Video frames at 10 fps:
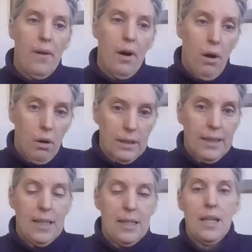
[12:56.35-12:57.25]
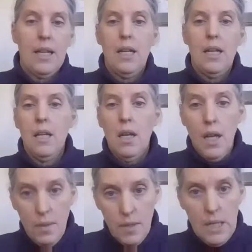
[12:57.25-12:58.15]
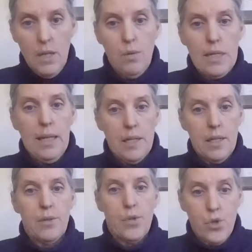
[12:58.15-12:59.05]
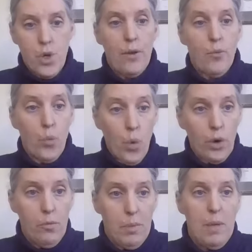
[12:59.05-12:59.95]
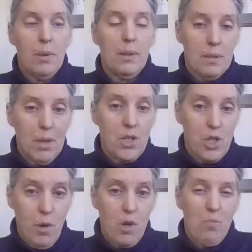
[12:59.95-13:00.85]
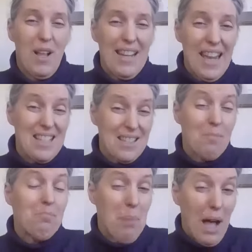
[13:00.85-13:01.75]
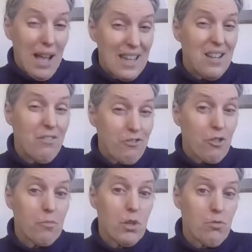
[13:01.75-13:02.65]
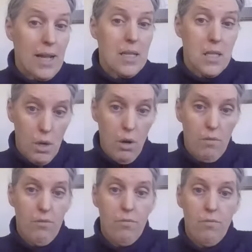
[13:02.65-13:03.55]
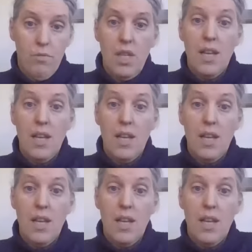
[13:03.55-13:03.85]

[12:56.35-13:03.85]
on LinkedIn, in the newsletter, to try and warn people as much as possible and get some buy-in from the rest of the